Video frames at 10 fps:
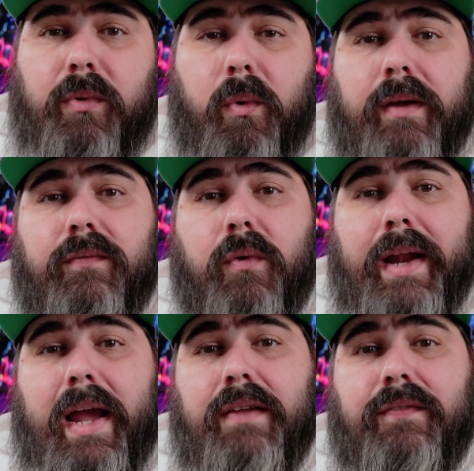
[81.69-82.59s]
point for an
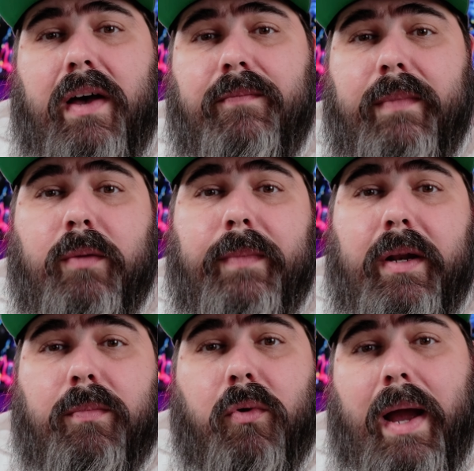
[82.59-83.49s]

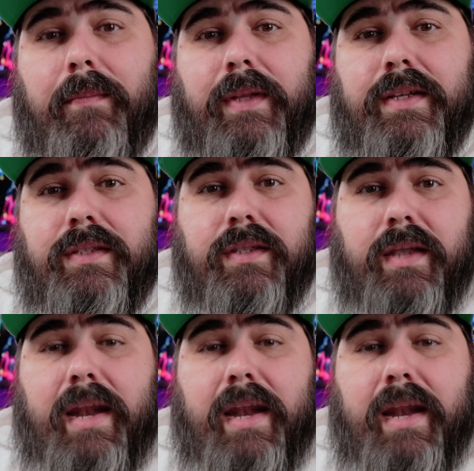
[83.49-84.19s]
85mm prime lens,